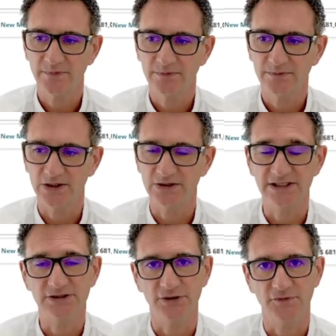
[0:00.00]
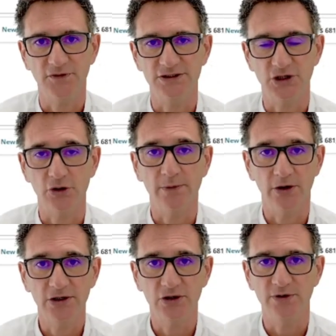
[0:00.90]
because he's not a first homeowner.
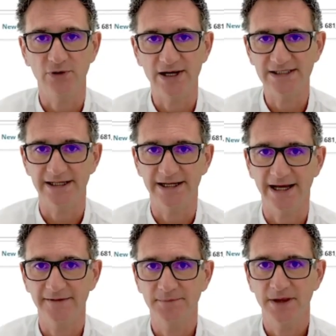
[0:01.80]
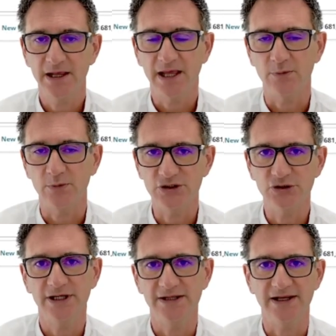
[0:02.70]
He'll be renting it out. And we do
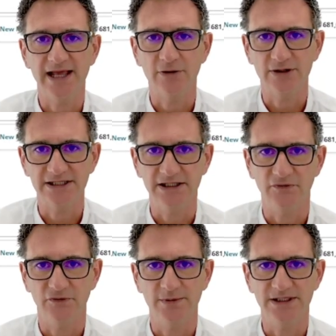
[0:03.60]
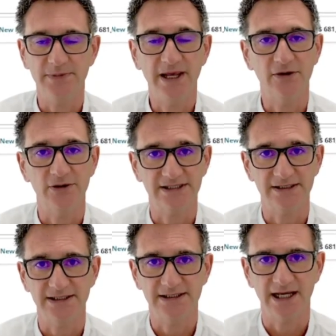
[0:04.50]
need the guarantee from his parents in
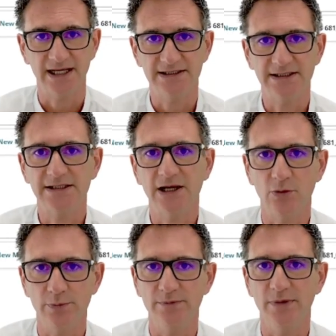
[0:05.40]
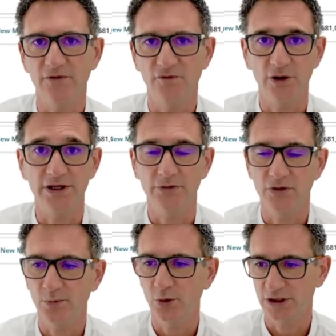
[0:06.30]
this case to help him avoid the
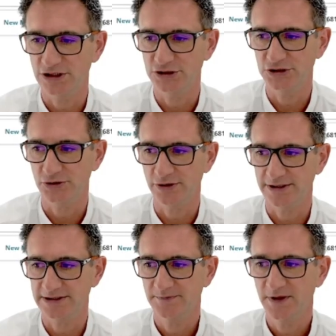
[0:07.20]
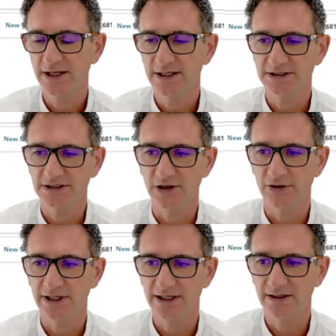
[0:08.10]
mortgage insurance. So
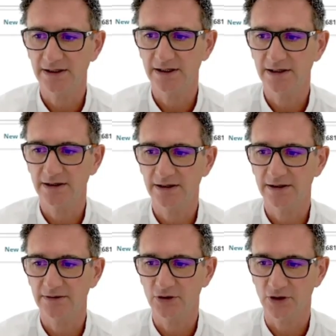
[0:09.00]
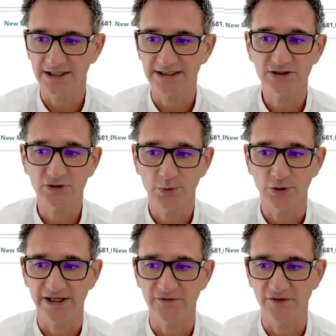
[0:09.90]
the client's still putting
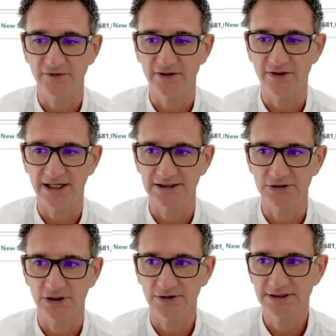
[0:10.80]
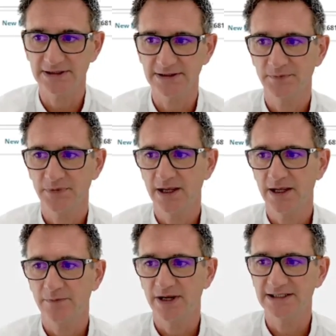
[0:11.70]
in $50,000,
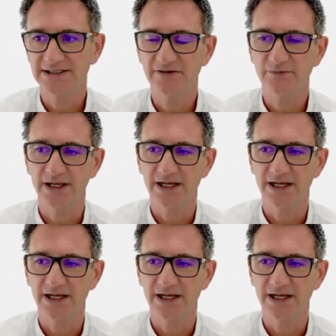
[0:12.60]
but instead of being